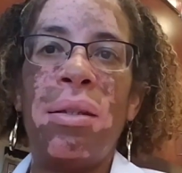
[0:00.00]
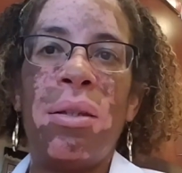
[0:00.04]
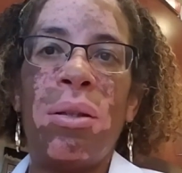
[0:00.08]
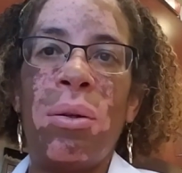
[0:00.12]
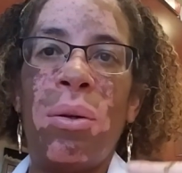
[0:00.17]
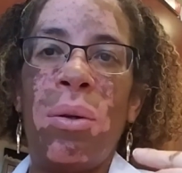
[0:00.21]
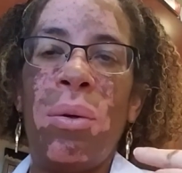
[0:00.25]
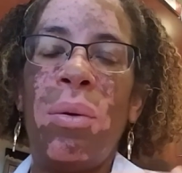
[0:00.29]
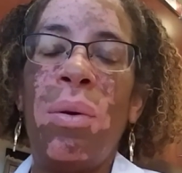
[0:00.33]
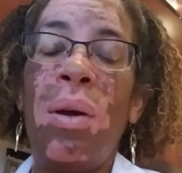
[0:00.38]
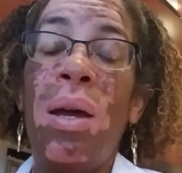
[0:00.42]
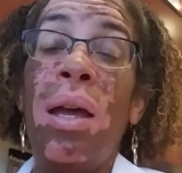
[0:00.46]

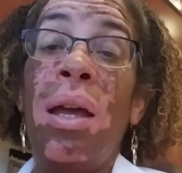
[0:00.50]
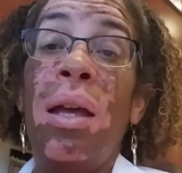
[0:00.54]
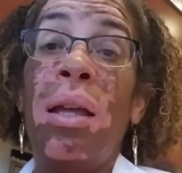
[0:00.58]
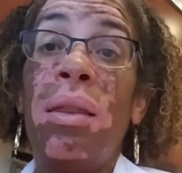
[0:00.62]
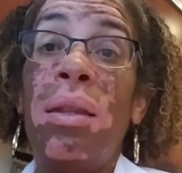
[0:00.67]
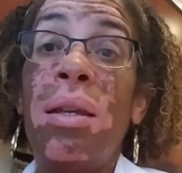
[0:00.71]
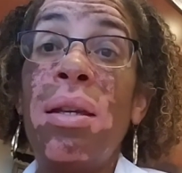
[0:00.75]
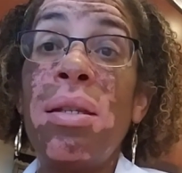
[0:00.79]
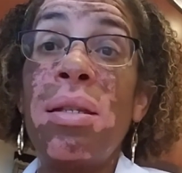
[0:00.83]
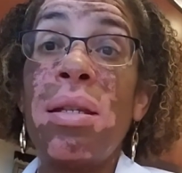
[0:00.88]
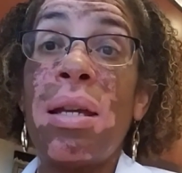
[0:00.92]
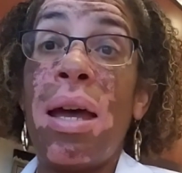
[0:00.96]
So
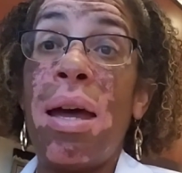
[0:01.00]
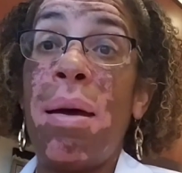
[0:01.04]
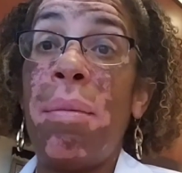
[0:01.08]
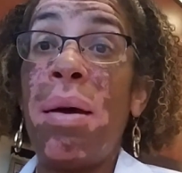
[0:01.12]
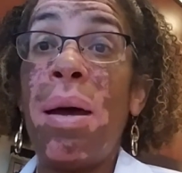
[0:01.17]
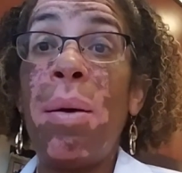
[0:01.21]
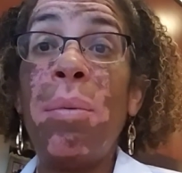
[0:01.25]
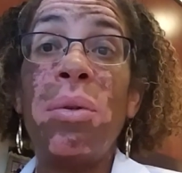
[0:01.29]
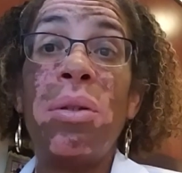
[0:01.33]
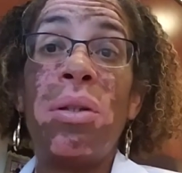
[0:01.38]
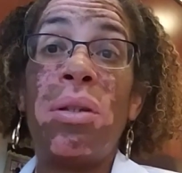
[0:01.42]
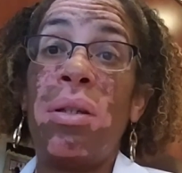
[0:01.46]
this time
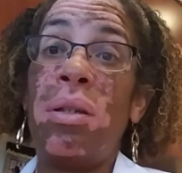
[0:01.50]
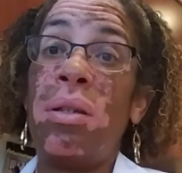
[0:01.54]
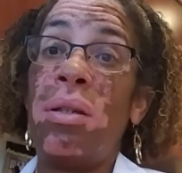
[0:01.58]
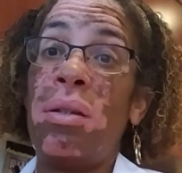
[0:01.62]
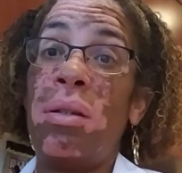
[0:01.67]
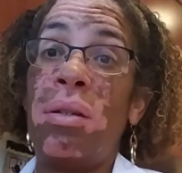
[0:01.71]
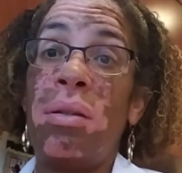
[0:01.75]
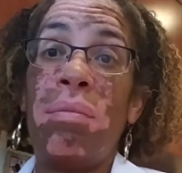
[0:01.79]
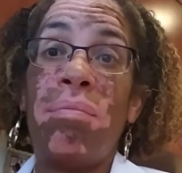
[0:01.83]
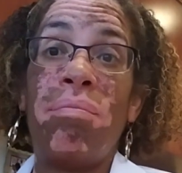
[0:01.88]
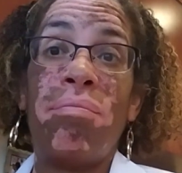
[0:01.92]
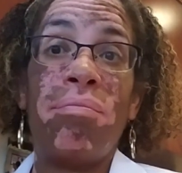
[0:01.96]
I was
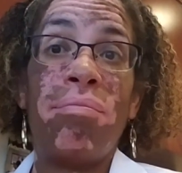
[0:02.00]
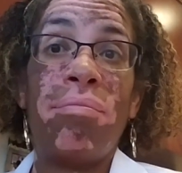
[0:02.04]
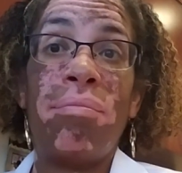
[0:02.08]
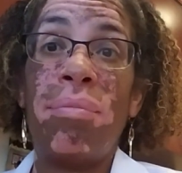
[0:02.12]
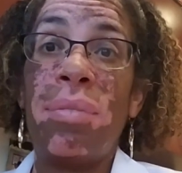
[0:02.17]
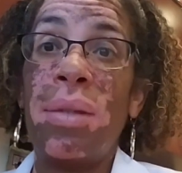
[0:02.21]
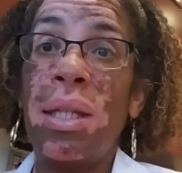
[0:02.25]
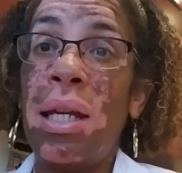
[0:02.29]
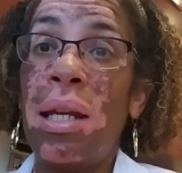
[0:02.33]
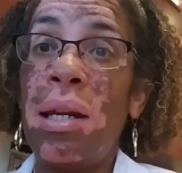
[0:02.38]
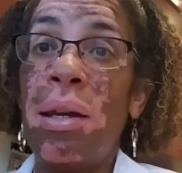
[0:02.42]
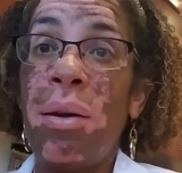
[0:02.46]
just,
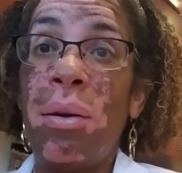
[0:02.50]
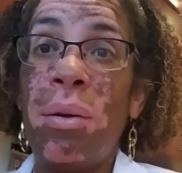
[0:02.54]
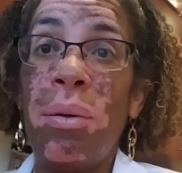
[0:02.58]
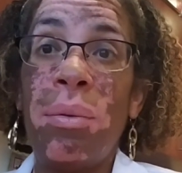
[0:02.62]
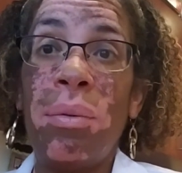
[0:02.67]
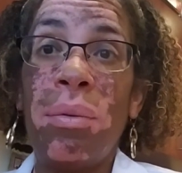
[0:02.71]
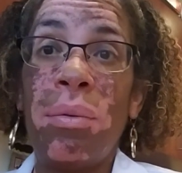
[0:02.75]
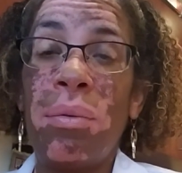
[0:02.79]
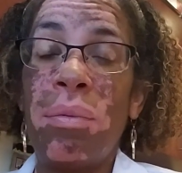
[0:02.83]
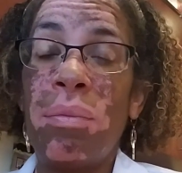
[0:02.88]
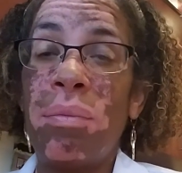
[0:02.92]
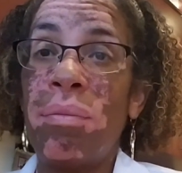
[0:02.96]

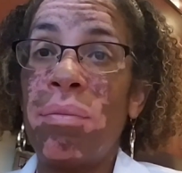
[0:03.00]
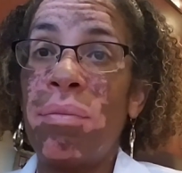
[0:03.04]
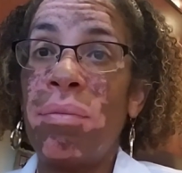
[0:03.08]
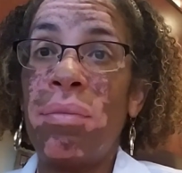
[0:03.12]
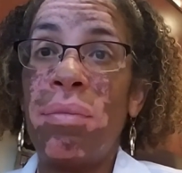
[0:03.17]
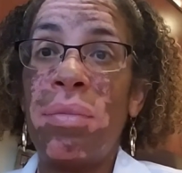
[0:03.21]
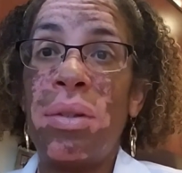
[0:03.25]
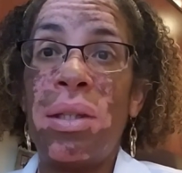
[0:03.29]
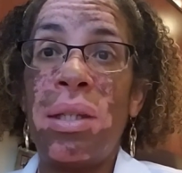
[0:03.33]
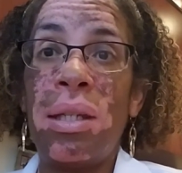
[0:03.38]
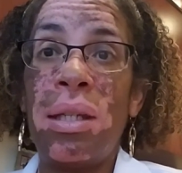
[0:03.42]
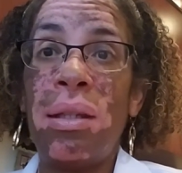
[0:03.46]

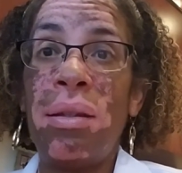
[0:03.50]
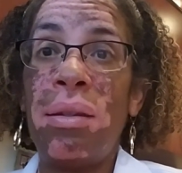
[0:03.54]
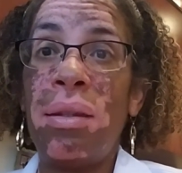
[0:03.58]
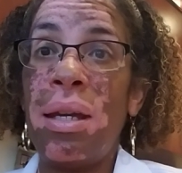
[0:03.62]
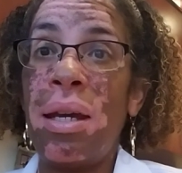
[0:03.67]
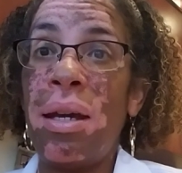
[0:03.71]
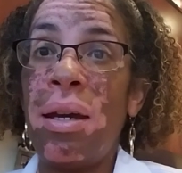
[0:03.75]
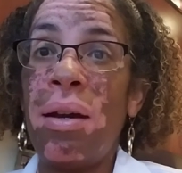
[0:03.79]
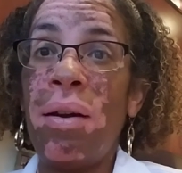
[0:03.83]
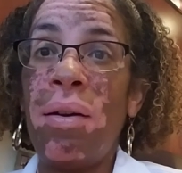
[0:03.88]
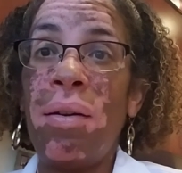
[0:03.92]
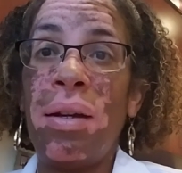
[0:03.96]
sitting
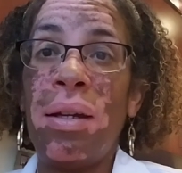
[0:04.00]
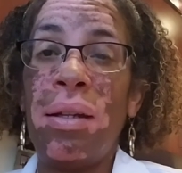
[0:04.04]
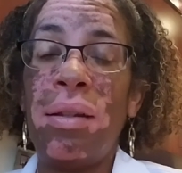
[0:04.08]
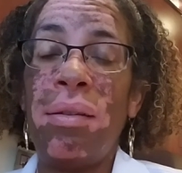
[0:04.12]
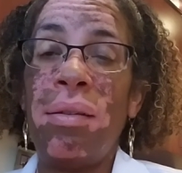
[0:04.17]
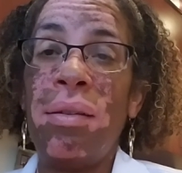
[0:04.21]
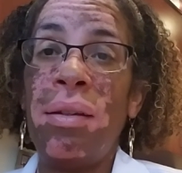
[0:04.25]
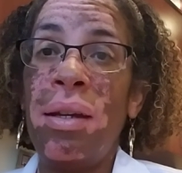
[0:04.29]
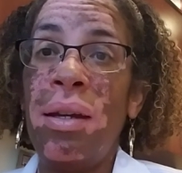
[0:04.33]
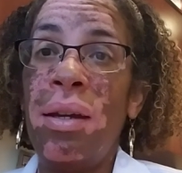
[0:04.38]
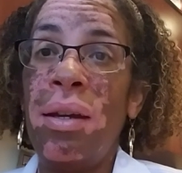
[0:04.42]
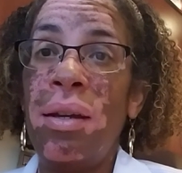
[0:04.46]
there
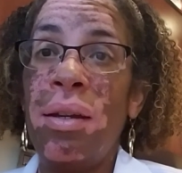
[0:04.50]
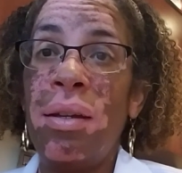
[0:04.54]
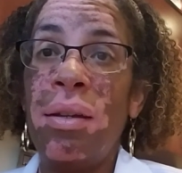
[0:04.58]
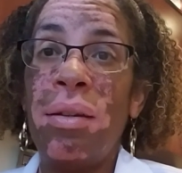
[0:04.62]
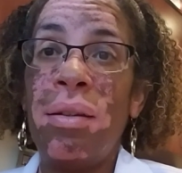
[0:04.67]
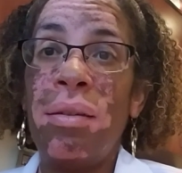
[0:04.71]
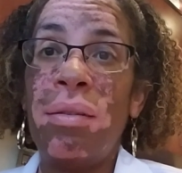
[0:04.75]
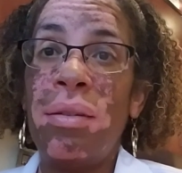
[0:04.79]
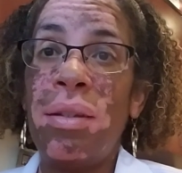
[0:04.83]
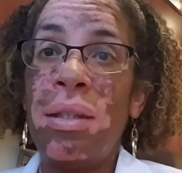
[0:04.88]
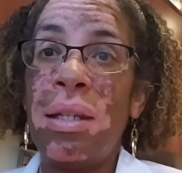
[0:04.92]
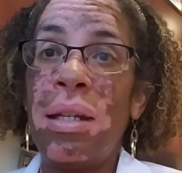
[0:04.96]
and
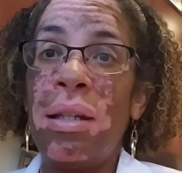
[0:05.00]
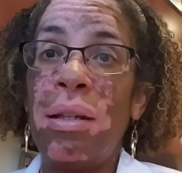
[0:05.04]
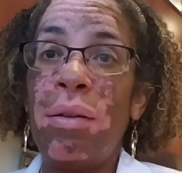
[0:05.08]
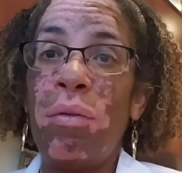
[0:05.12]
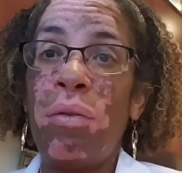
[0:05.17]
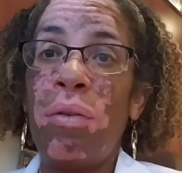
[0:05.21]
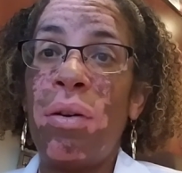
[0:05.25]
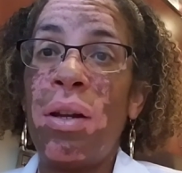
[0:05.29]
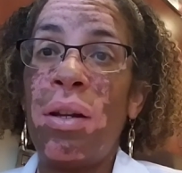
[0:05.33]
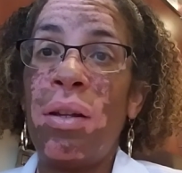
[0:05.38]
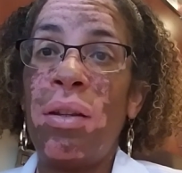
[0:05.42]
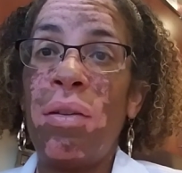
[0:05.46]
sitting in
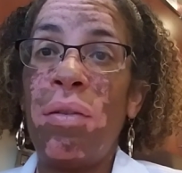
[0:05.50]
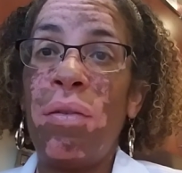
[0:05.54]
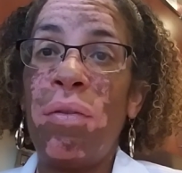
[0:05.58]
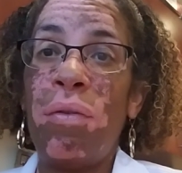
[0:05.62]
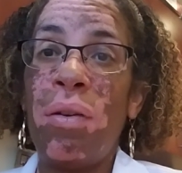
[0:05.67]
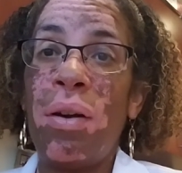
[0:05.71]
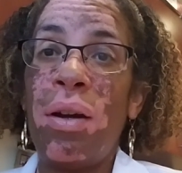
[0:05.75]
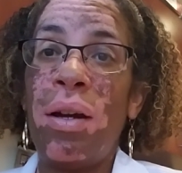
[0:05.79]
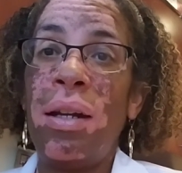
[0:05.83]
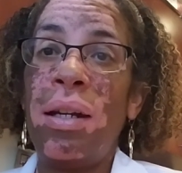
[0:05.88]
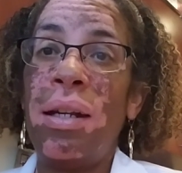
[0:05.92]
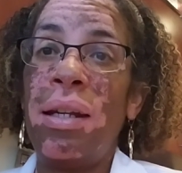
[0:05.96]
front of the
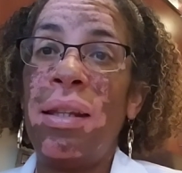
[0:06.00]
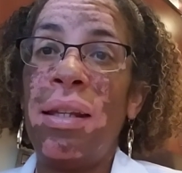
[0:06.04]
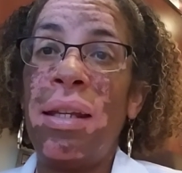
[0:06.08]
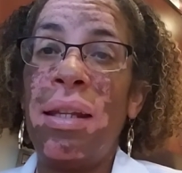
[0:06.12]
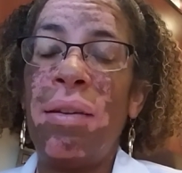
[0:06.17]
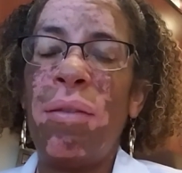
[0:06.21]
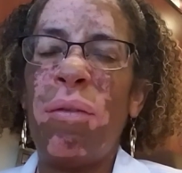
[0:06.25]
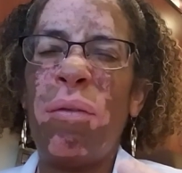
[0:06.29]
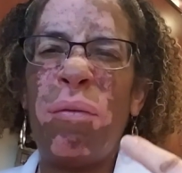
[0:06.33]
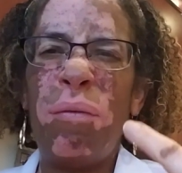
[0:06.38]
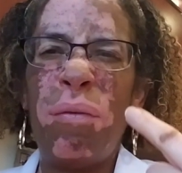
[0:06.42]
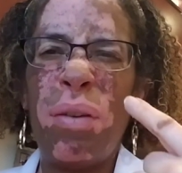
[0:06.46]
front, and
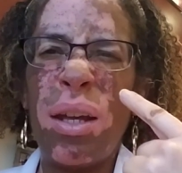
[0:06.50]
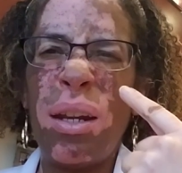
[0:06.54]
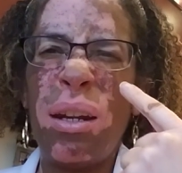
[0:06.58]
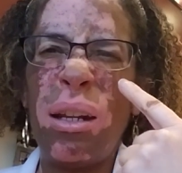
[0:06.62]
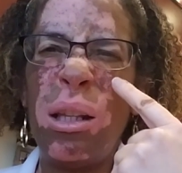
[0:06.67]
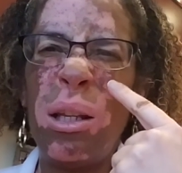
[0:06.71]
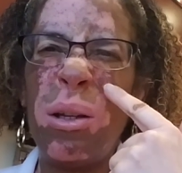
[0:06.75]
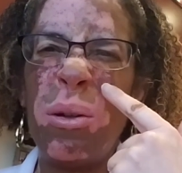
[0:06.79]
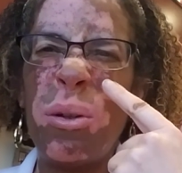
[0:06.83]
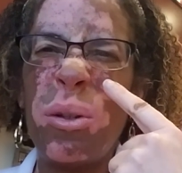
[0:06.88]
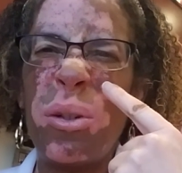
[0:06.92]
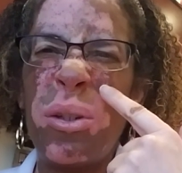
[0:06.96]
then it felt a
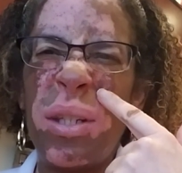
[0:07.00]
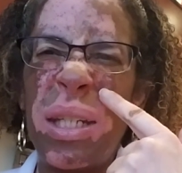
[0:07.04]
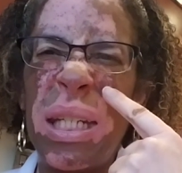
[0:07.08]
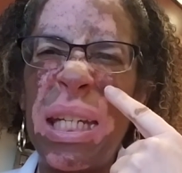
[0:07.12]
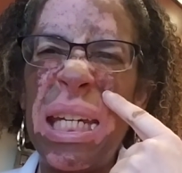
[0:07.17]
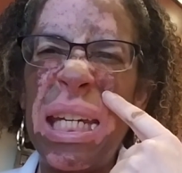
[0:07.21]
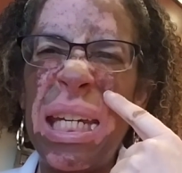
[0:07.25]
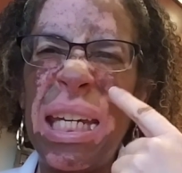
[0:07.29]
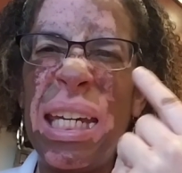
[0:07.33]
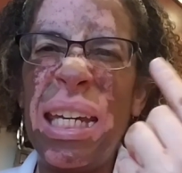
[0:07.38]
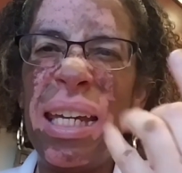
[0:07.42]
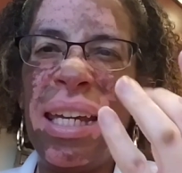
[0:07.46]
little
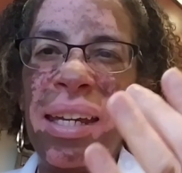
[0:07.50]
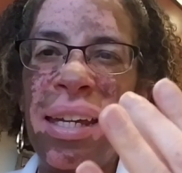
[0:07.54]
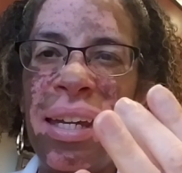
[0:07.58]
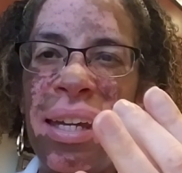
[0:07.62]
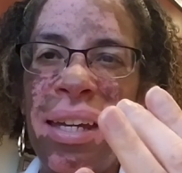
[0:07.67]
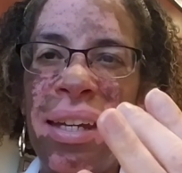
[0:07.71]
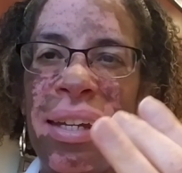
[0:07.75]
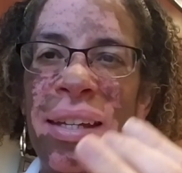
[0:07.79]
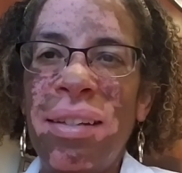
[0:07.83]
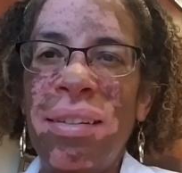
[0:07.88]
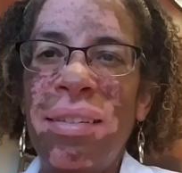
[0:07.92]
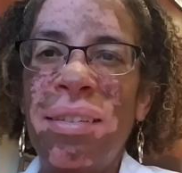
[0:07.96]
sting,
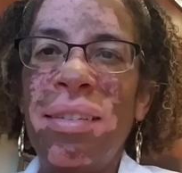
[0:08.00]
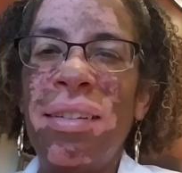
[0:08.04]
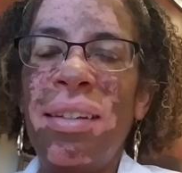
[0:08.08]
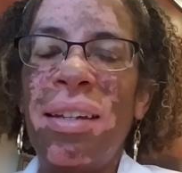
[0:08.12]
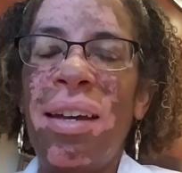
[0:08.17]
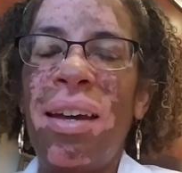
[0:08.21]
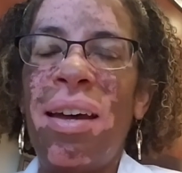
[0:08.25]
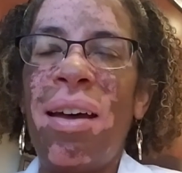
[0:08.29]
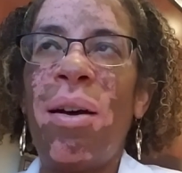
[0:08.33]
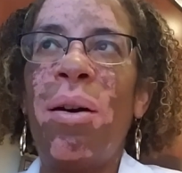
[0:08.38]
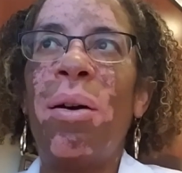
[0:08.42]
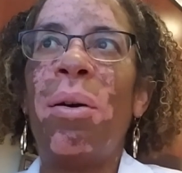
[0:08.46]
and
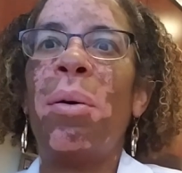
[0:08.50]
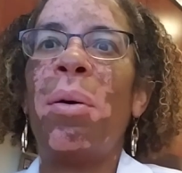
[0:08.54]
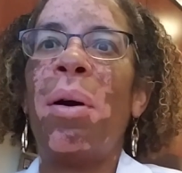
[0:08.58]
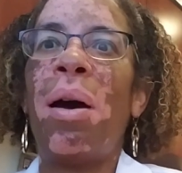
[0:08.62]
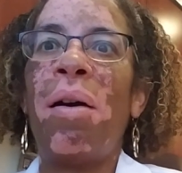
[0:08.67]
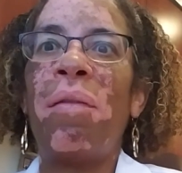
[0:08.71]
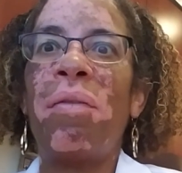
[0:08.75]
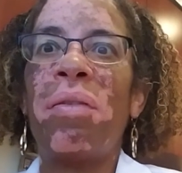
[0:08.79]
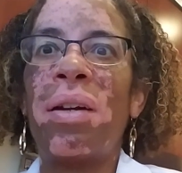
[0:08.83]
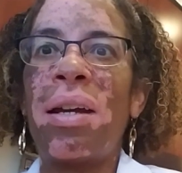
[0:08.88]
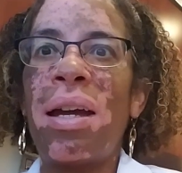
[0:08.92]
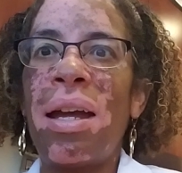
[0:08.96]

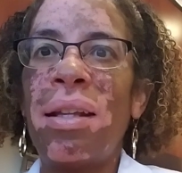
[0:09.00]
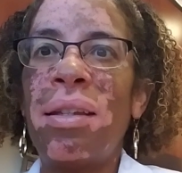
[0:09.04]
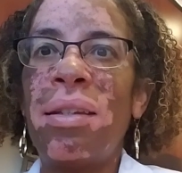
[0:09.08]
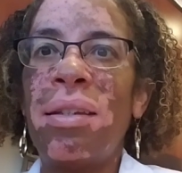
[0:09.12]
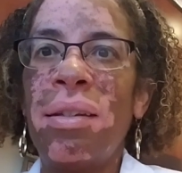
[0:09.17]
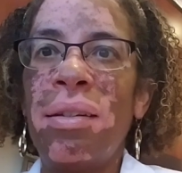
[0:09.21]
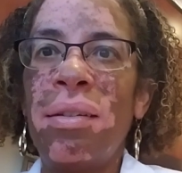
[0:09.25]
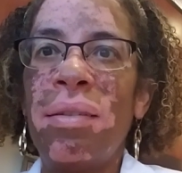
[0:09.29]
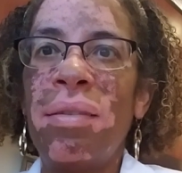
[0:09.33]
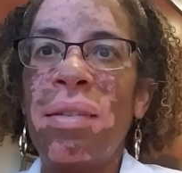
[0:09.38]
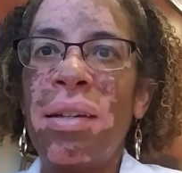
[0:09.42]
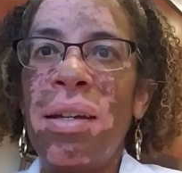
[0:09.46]
I forgot
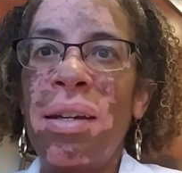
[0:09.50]
to